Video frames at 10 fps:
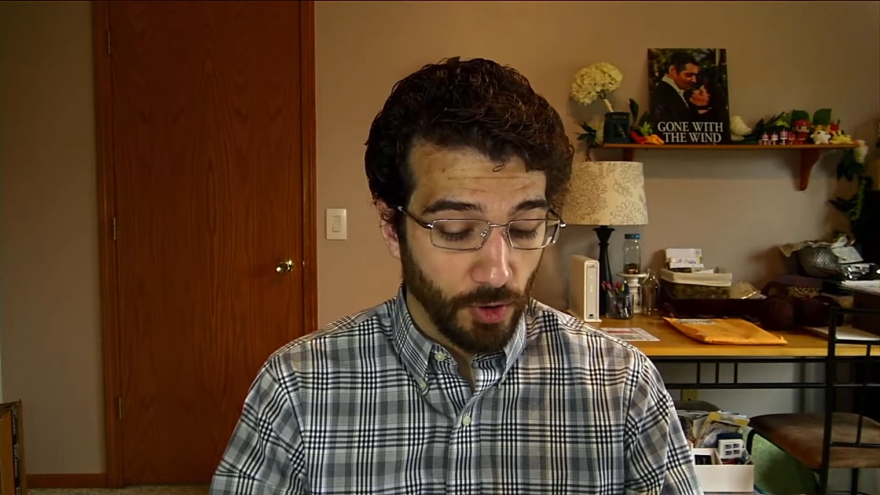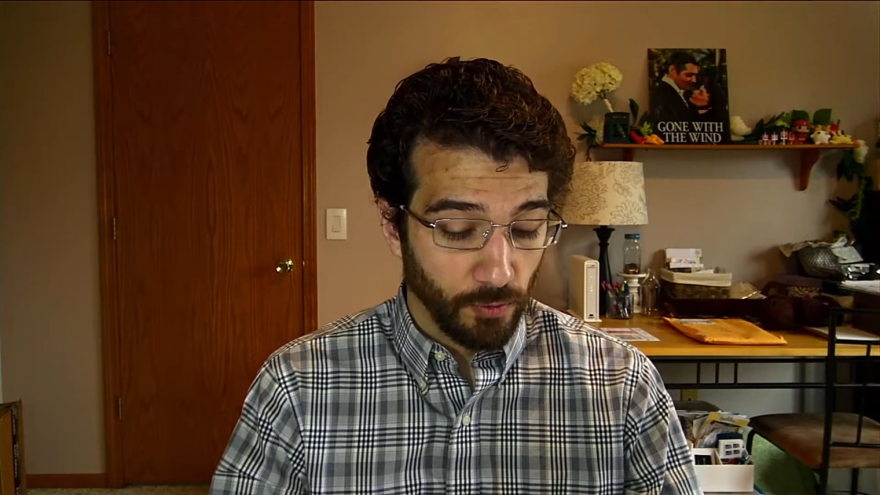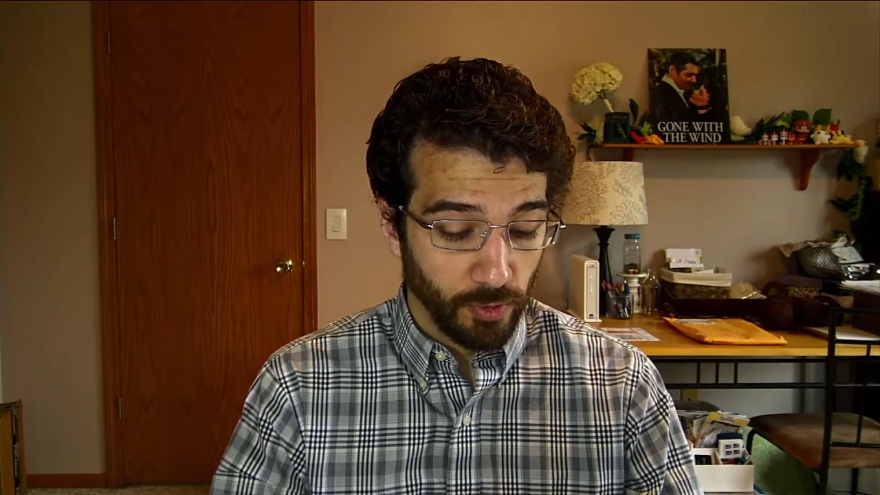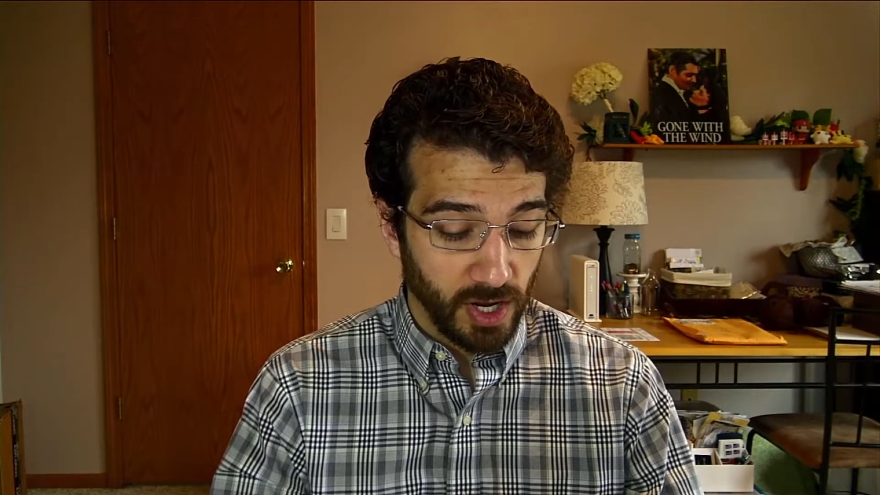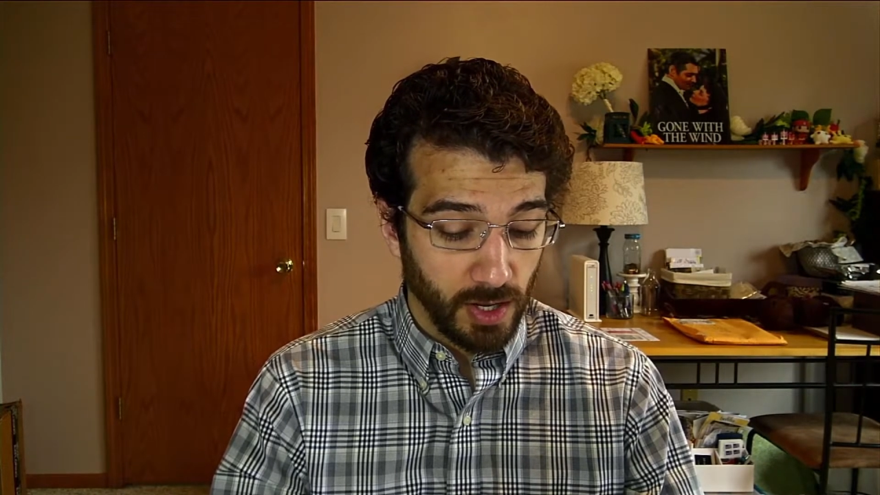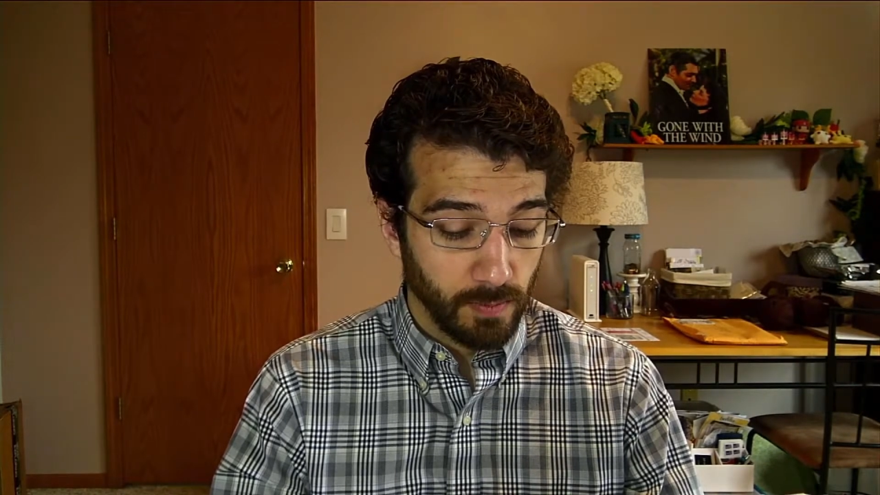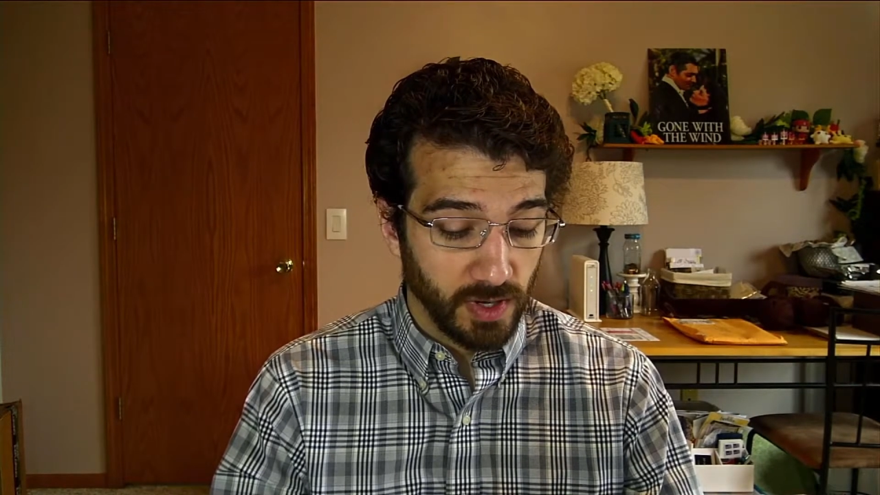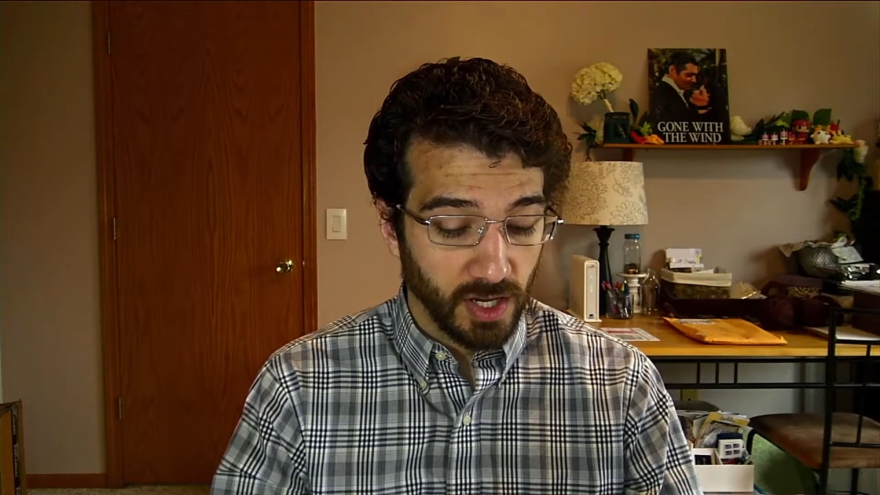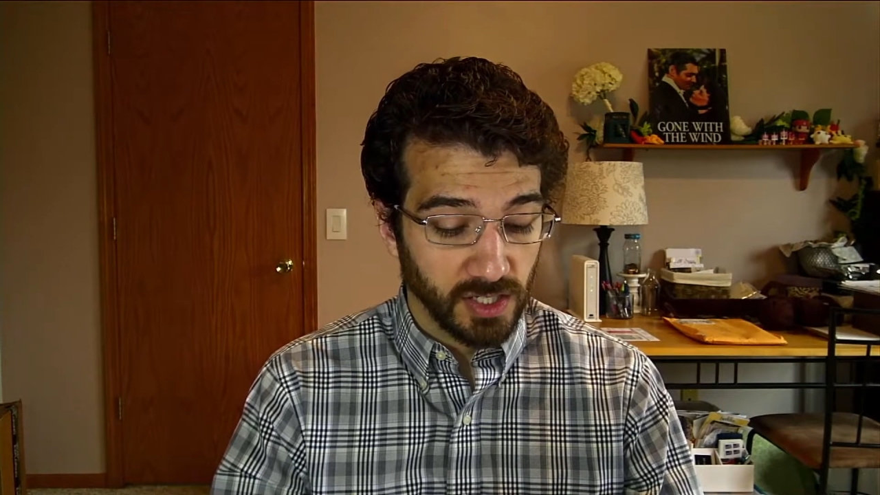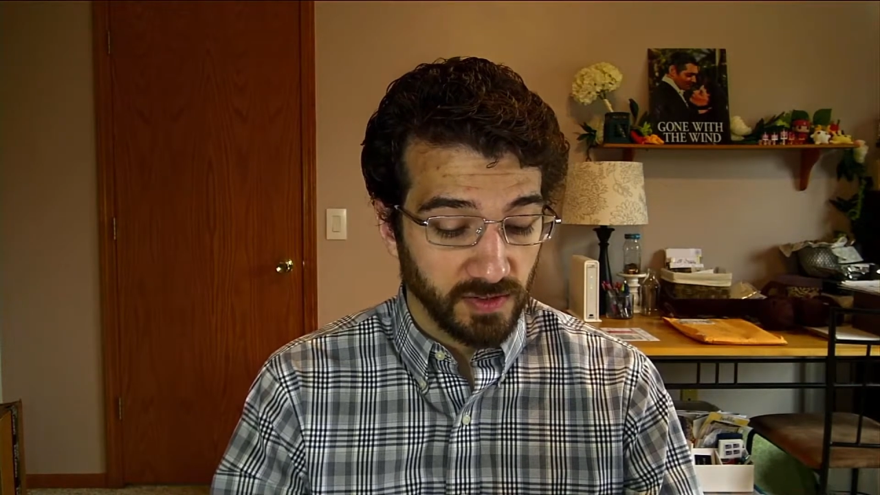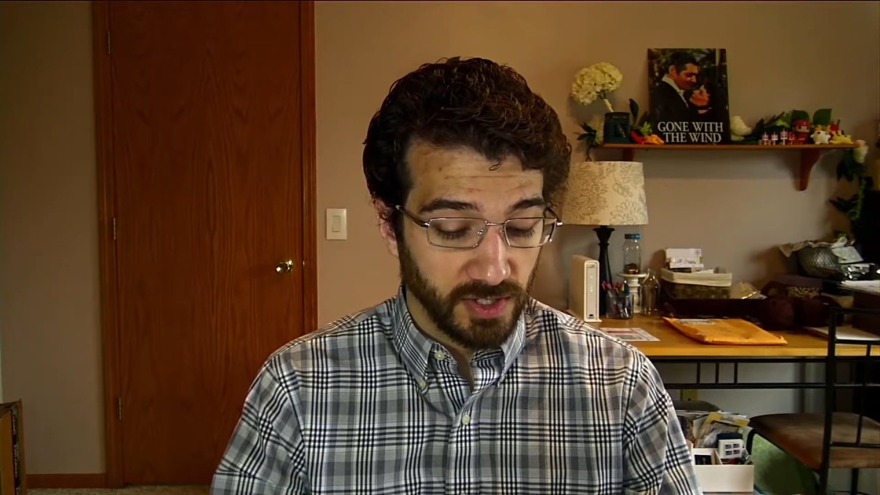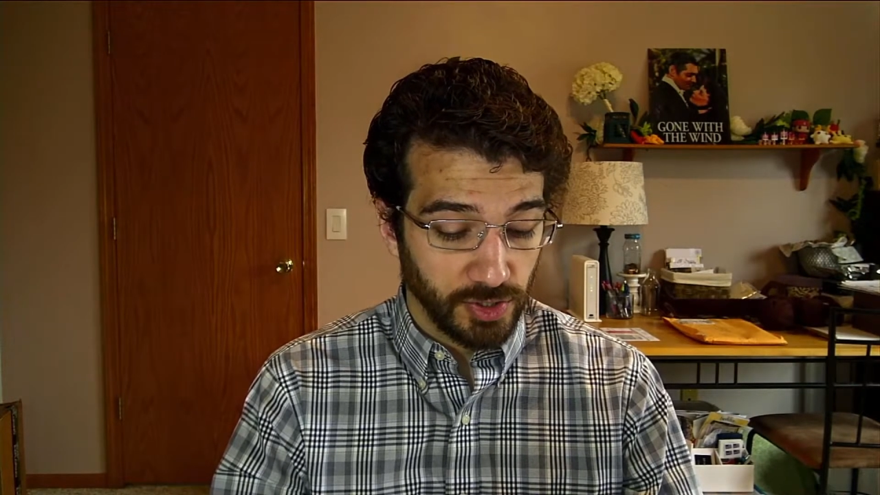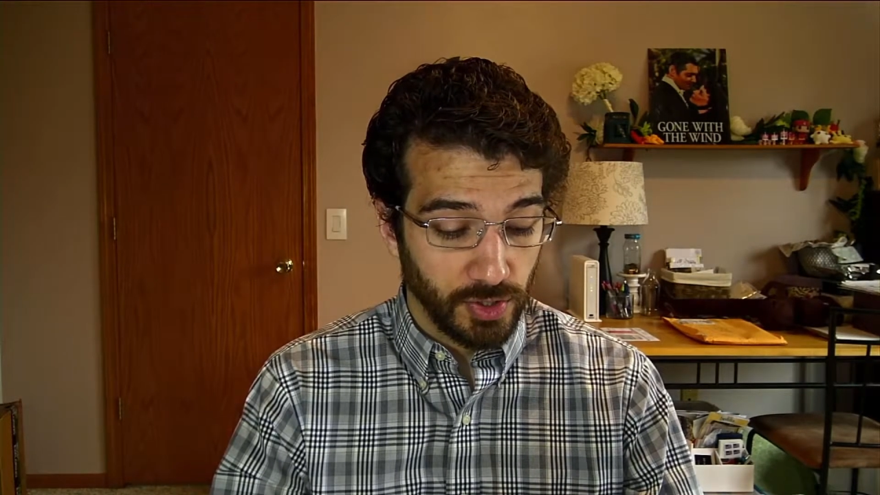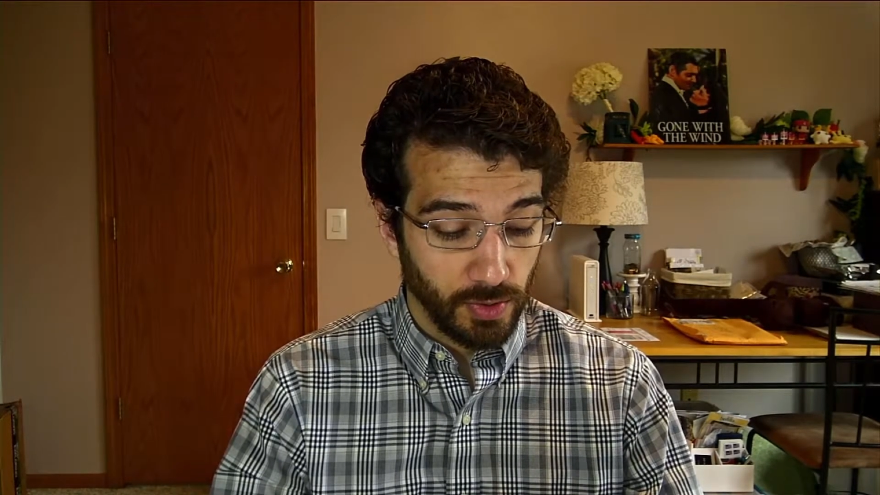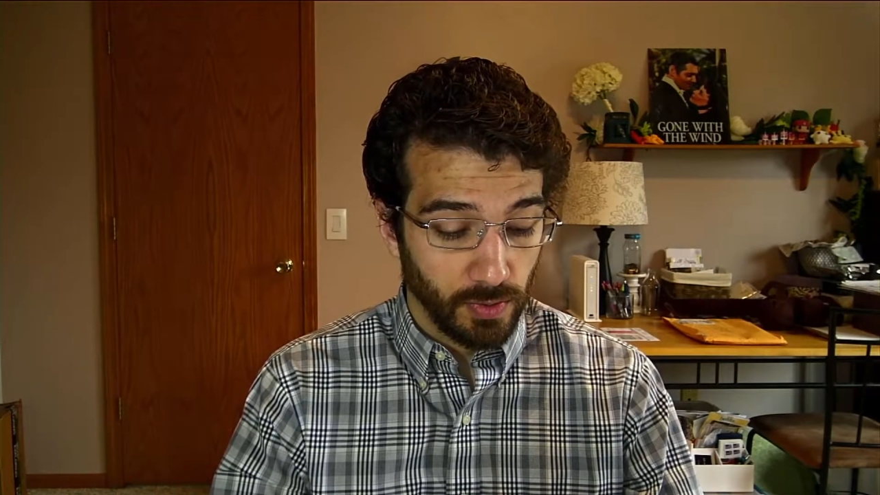free because of his tooth.